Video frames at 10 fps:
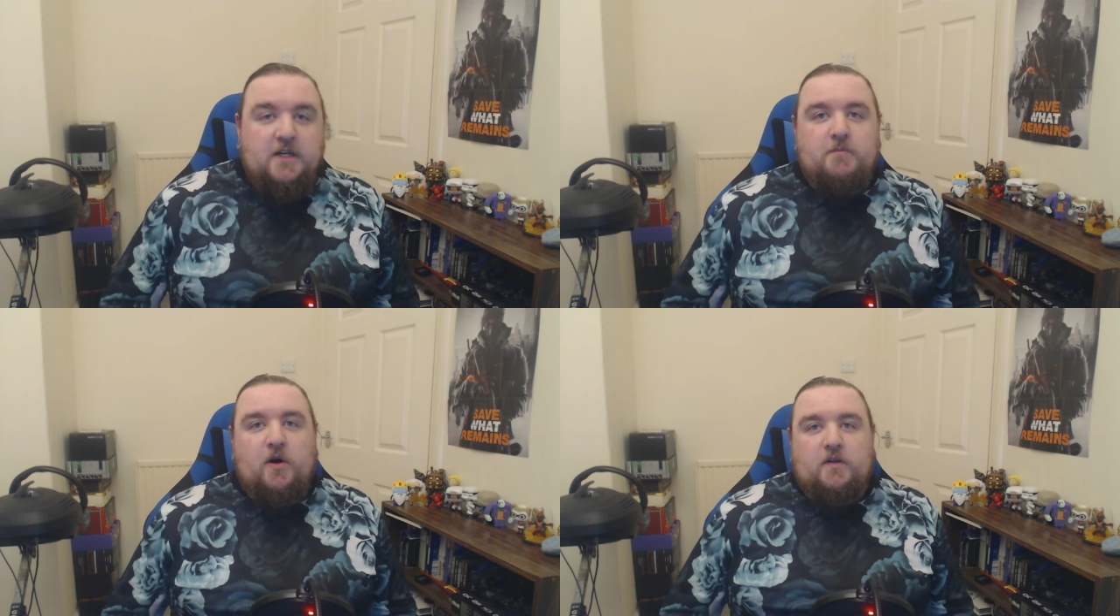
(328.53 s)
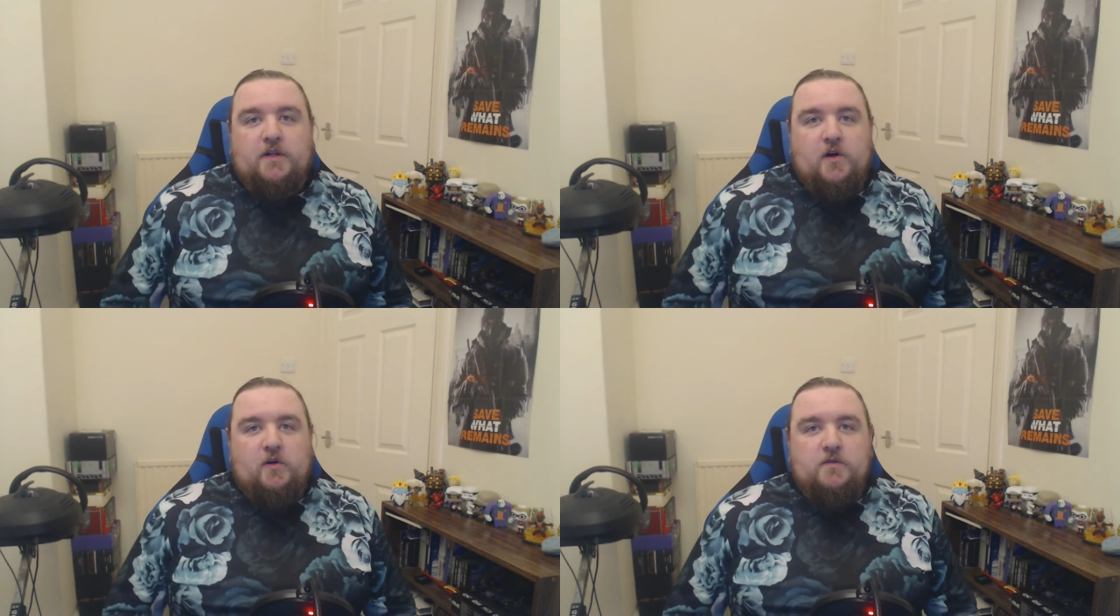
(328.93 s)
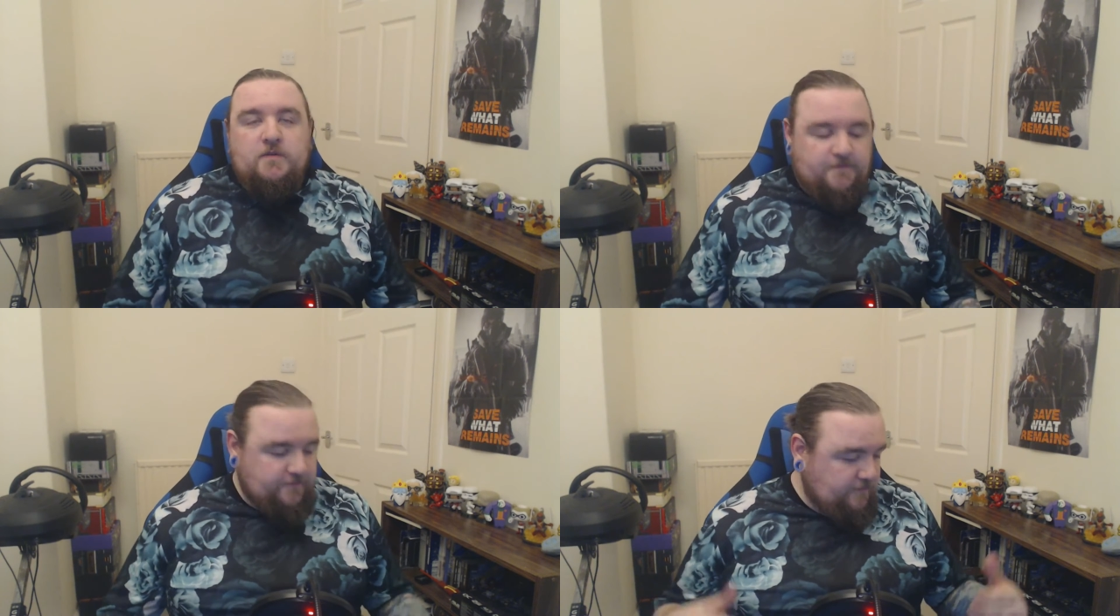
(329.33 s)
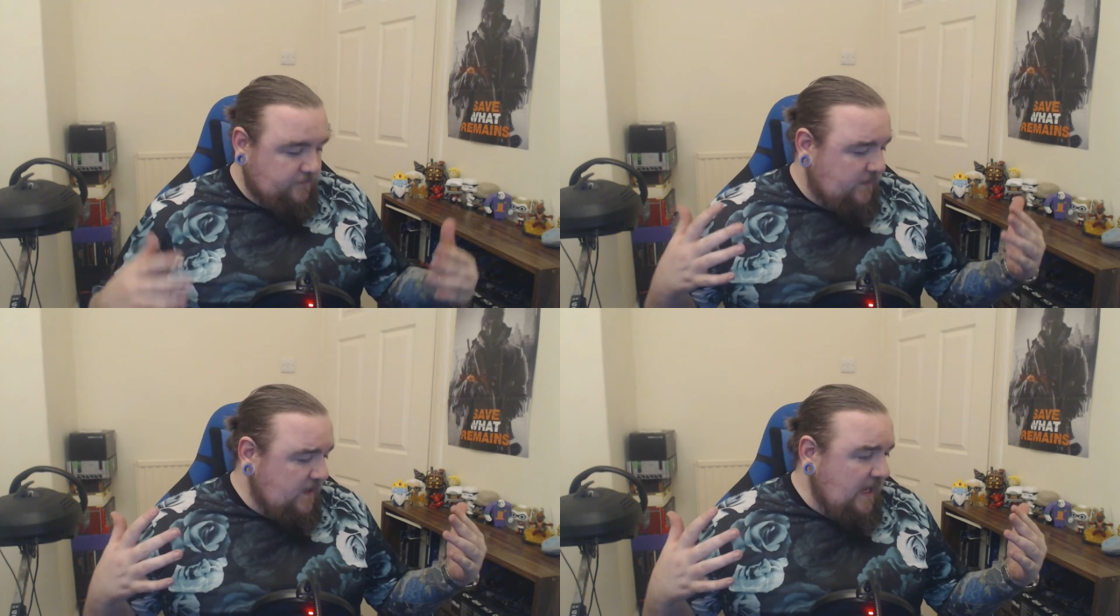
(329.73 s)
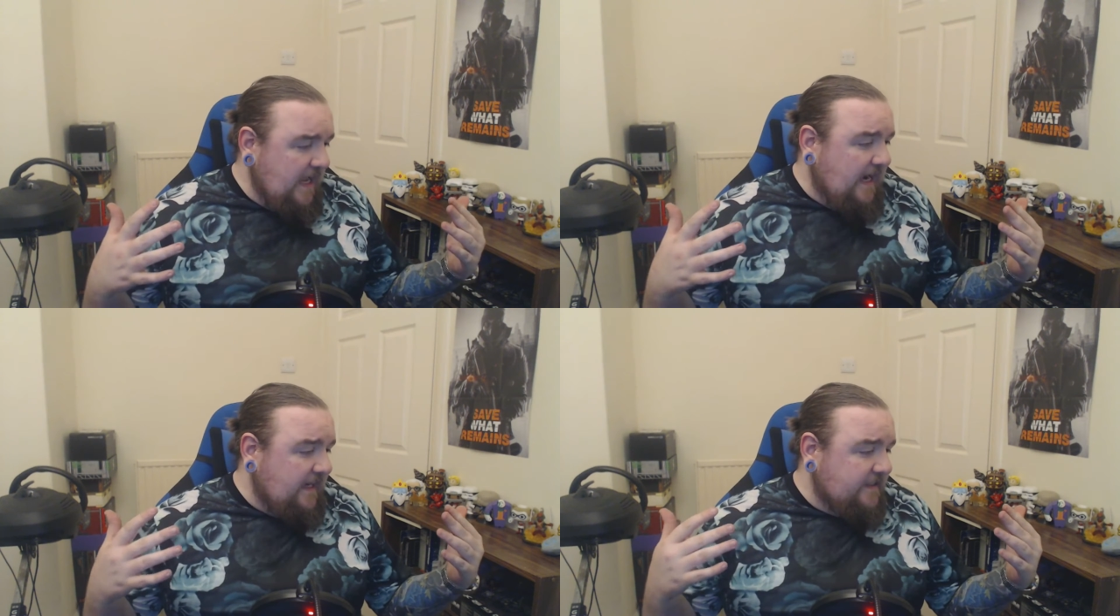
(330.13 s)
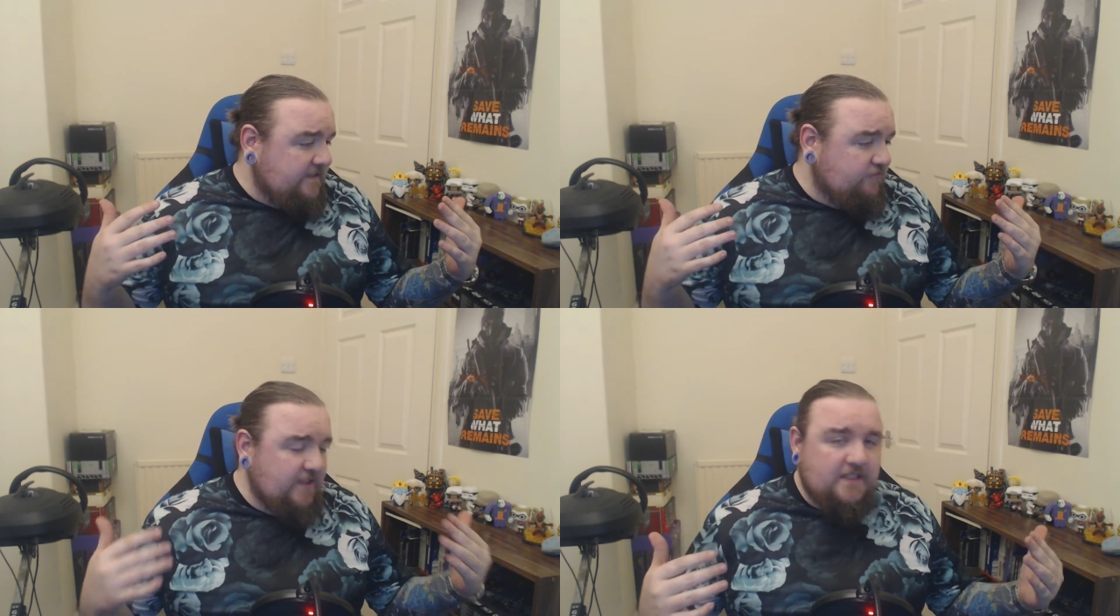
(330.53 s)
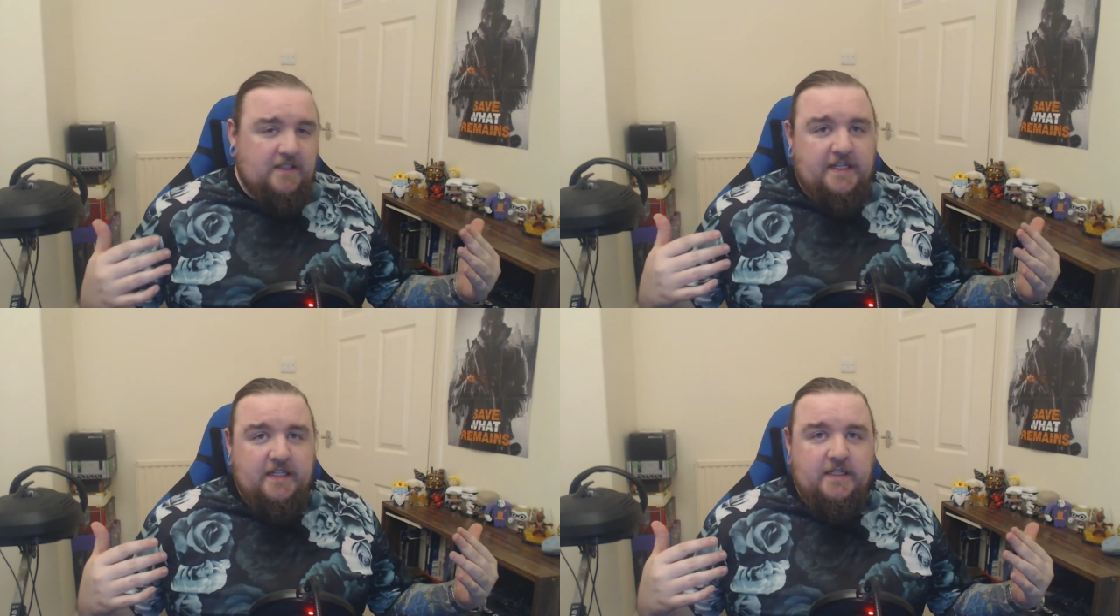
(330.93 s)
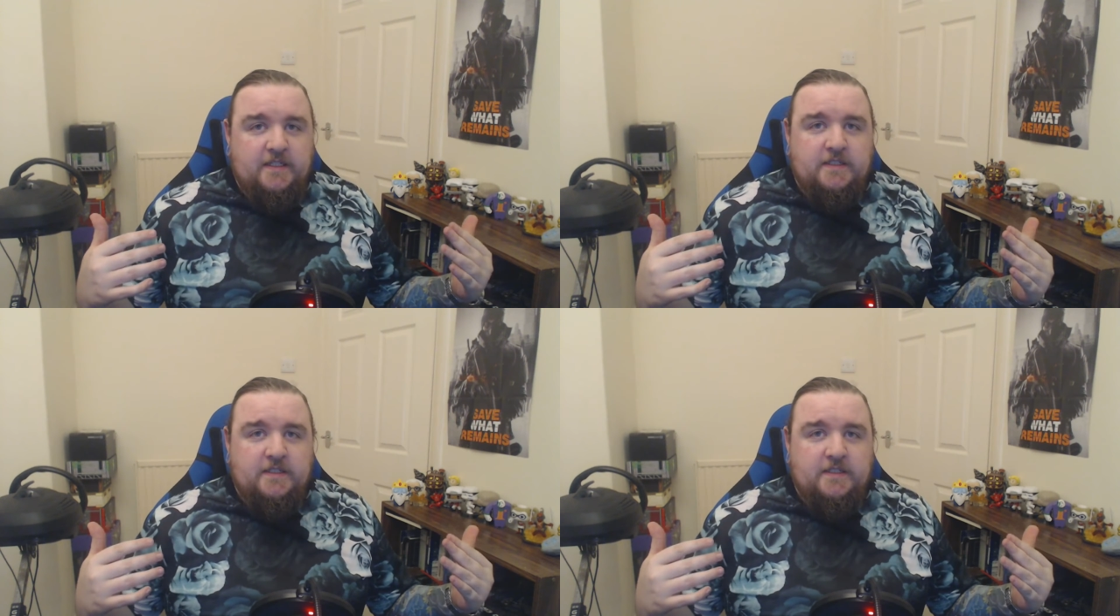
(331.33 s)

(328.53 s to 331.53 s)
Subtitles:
But all in all, I really